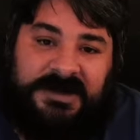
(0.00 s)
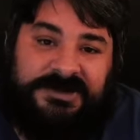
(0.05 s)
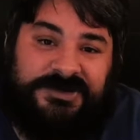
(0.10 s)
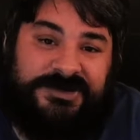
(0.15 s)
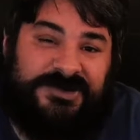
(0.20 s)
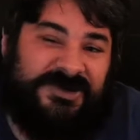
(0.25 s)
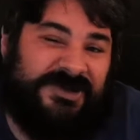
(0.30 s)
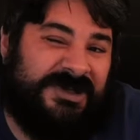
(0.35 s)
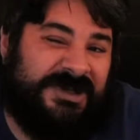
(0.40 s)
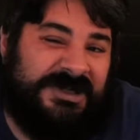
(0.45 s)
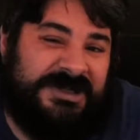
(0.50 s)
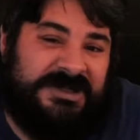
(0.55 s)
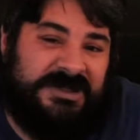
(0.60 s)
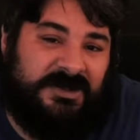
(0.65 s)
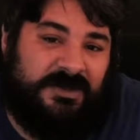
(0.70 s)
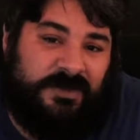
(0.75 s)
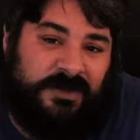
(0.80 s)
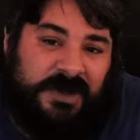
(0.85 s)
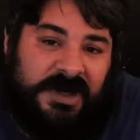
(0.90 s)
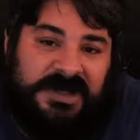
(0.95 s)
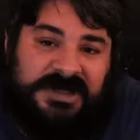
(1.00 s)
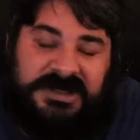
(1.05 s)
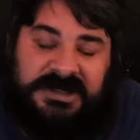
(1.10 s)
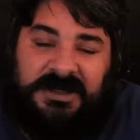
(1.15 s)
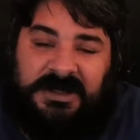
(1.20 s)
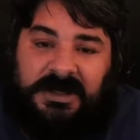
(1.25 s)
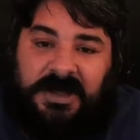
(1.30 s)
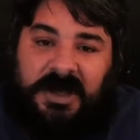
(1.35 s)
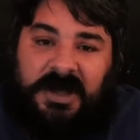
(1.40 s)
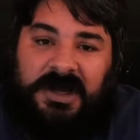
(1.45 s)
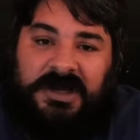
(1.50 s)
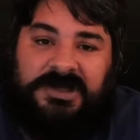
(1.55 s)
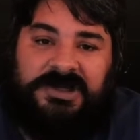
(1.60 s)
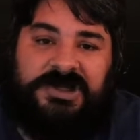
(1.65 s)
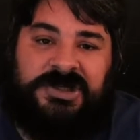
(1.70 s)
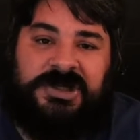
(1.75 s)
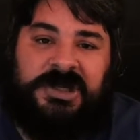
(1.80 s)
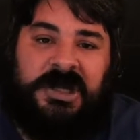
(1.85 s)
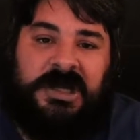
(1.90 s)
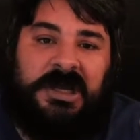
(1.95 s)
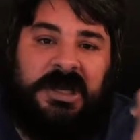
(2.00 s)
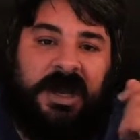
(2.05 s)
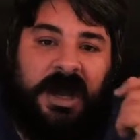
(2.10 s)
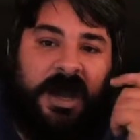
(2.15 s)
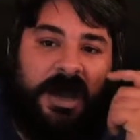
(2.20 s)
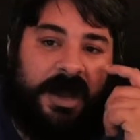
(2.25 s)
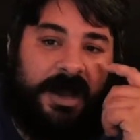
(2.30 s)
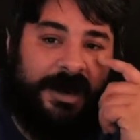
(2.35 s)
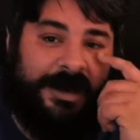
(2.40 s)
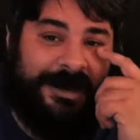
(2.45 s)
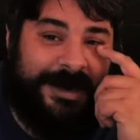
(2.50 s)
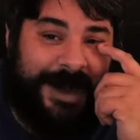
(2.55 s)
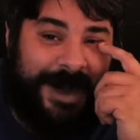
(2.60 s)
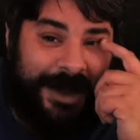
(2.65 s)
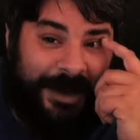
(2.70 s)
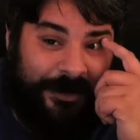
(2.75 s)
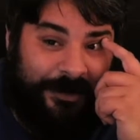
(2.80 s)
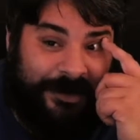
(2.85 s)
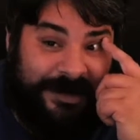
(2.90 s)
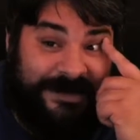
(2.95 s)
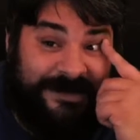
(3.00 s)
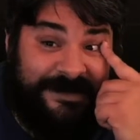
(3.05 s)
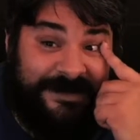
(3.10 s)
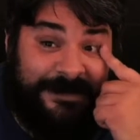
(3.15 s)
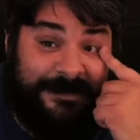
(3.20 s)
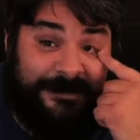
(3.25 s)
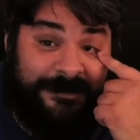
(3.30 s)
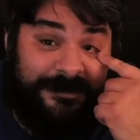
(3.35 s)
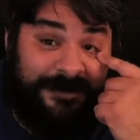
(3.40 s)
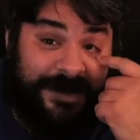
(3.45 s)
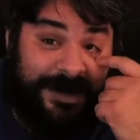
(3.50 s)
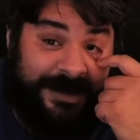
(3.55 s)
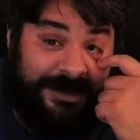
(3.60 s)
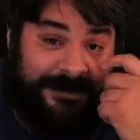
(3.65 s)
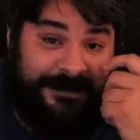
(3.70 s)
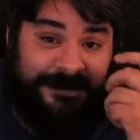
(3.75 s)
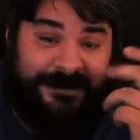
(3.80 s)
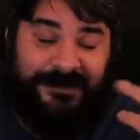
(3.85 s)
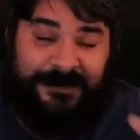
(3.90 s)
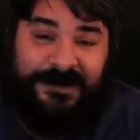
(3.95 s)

consoles, or at least it was at launch. Now it seems like